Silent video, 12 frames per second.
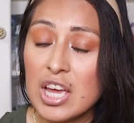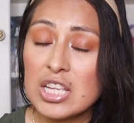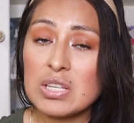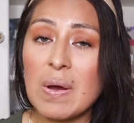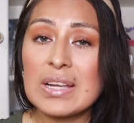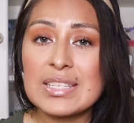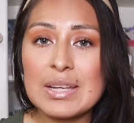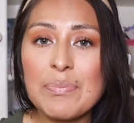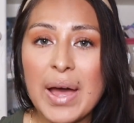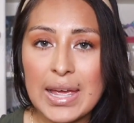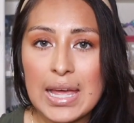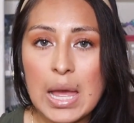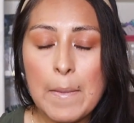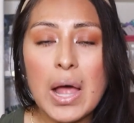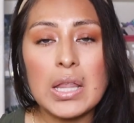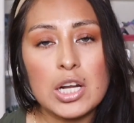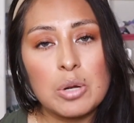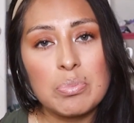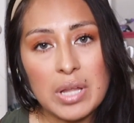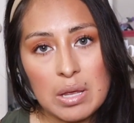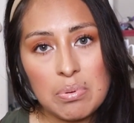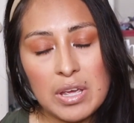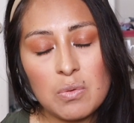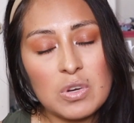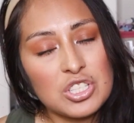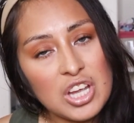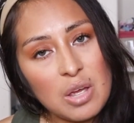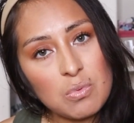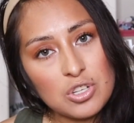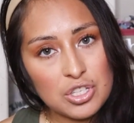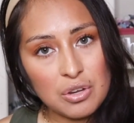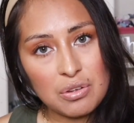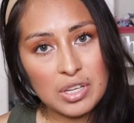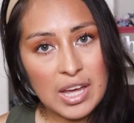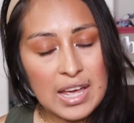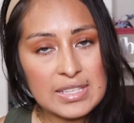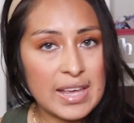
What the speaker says: So I did buy him a little playpen, which I will show you guys.